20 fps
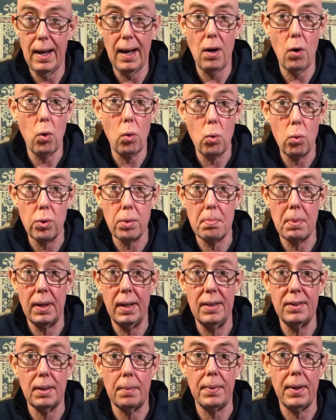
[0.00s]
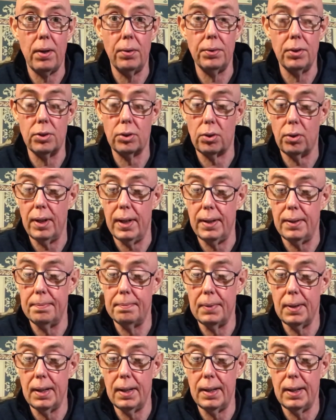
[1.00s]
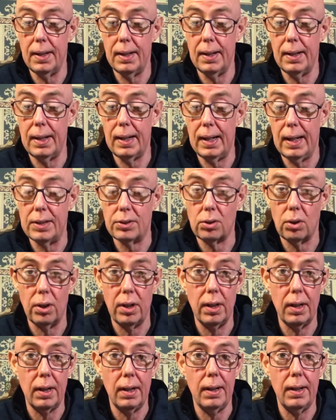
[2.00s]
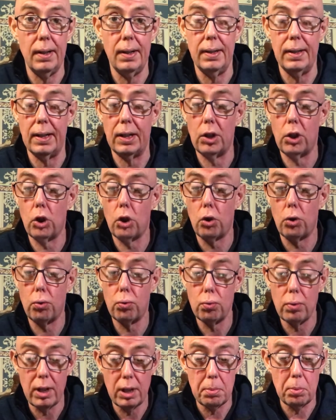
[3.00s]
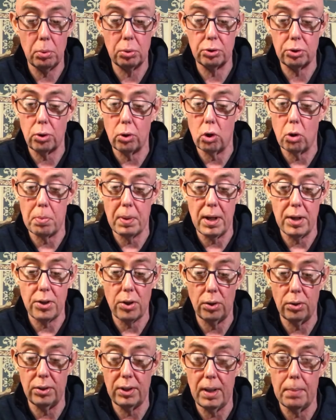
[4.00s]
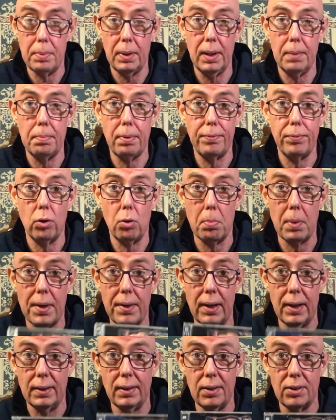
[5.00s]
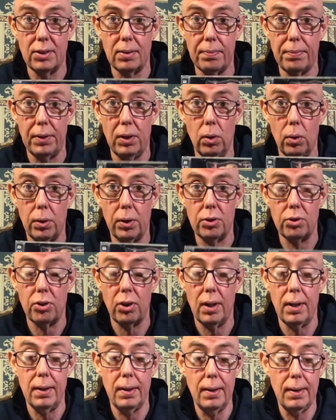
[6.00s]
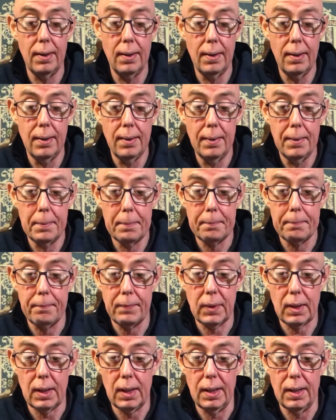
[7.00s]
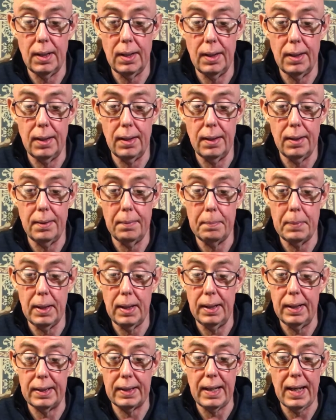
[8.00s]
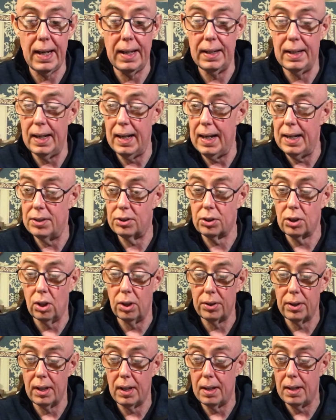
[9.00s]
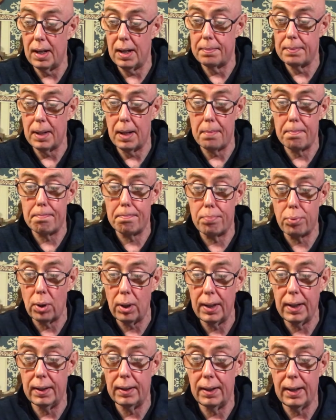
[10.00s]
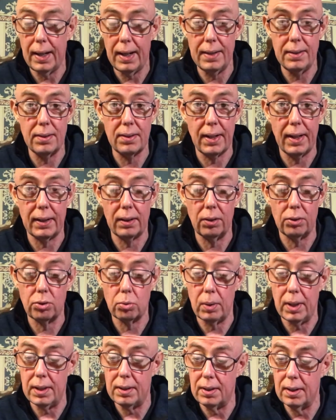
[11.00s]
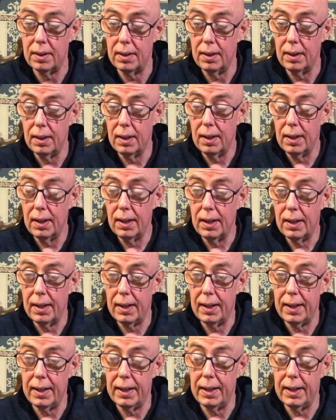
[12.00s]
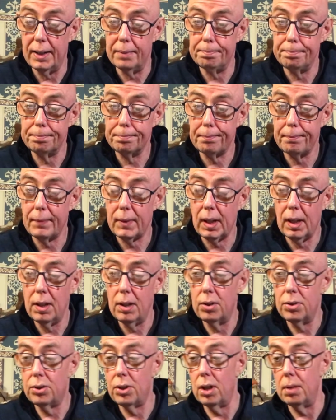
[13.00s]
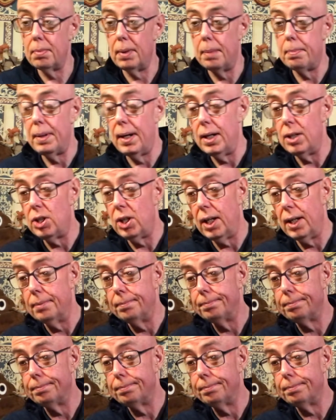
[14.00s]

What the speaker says: All the money's up there on the screen, and it's got an incredible score by John Debney, performed by the London Symphony Orchestra. And again, it's got a brilliant end title suite. Turn my page here.